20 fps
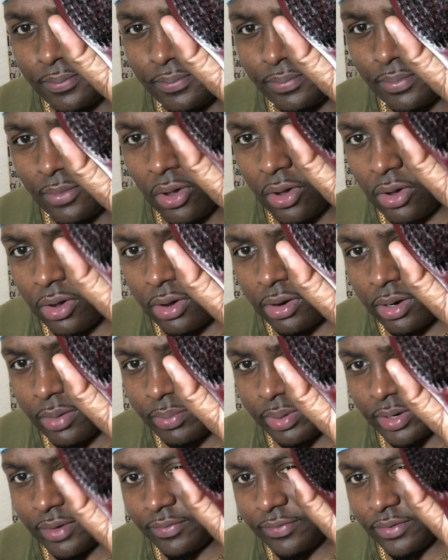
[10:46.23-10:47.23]
hard,
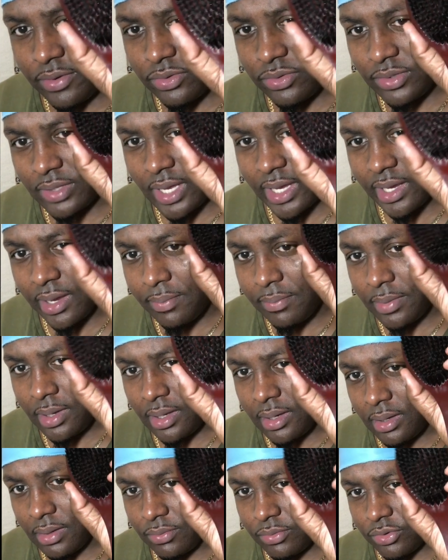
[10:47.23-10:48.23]
but it feels like a
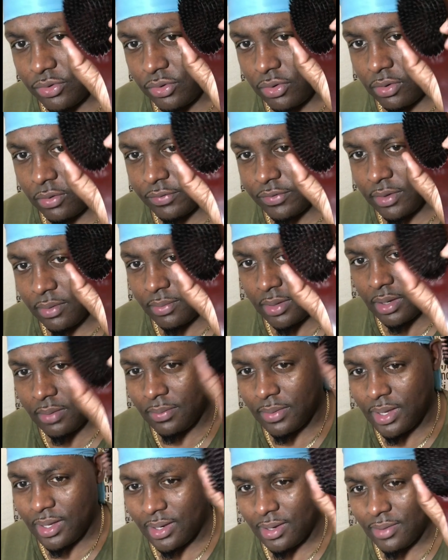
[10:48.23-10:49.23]
medium soft to me,
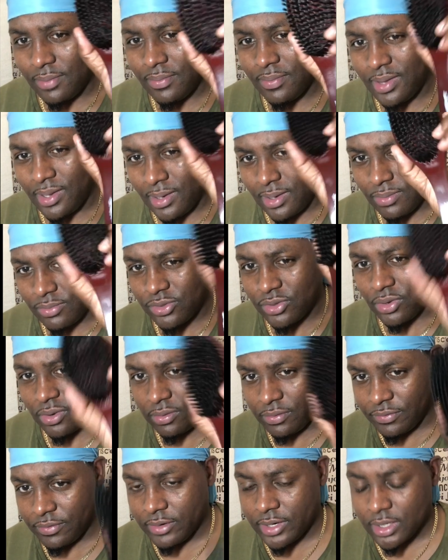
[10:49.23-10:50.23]
a medium
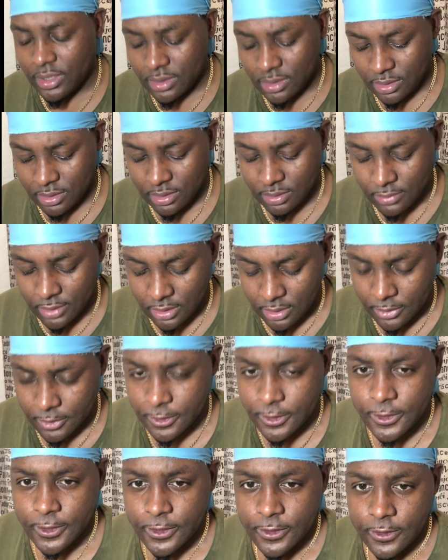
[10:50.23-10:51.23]
soft fringe to me.
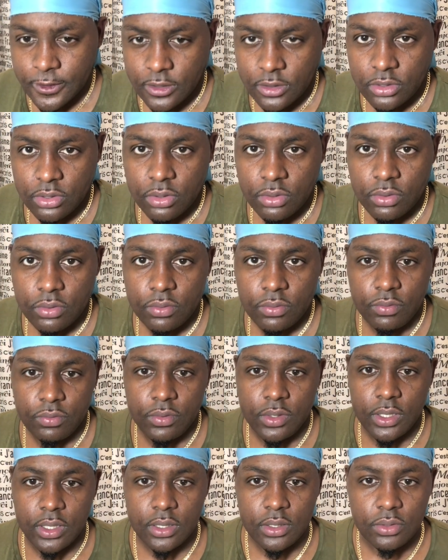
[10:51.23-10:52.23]
So
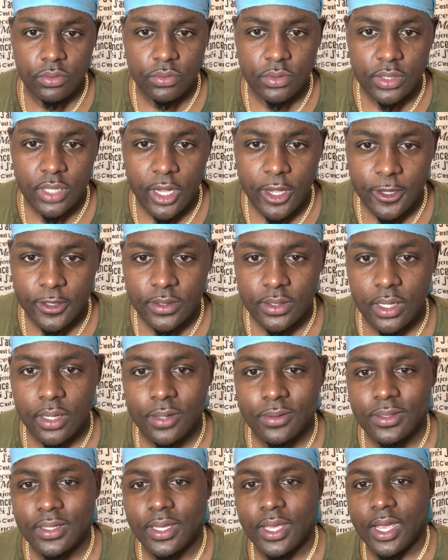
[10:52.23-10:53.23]
we're gonna use that. Shout
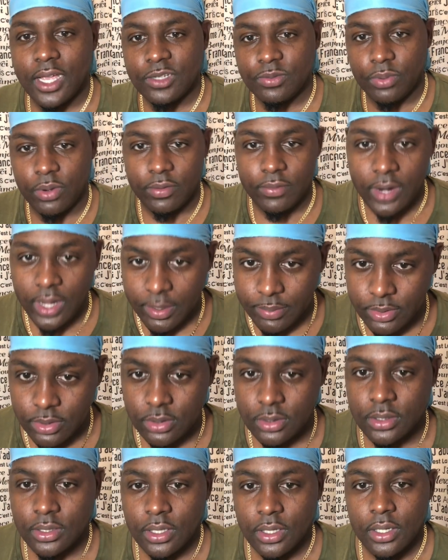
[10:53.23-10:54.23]
out to Gaspar
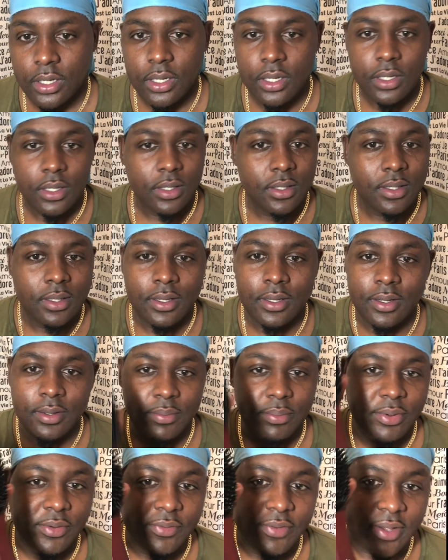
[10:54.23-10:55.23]
Roberts,
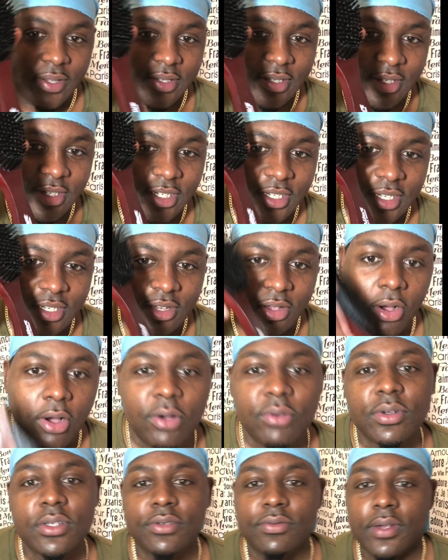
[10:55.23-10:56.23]
Professor G,
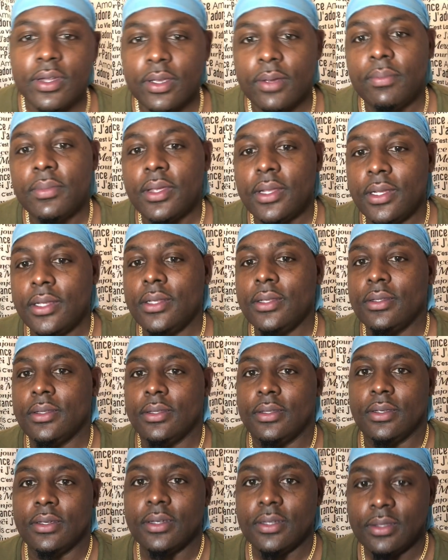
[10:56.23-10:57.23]
always recommending
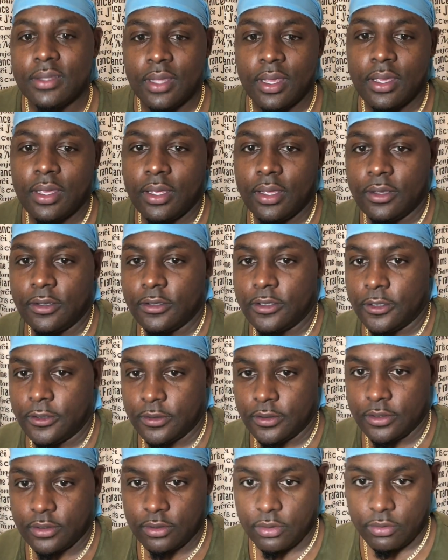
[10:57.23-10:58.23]
good things.
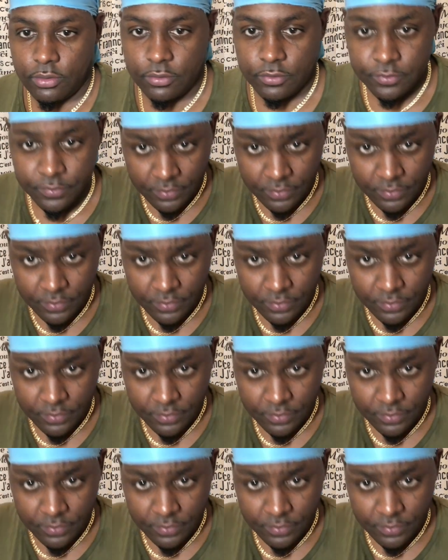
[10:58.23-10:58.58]
So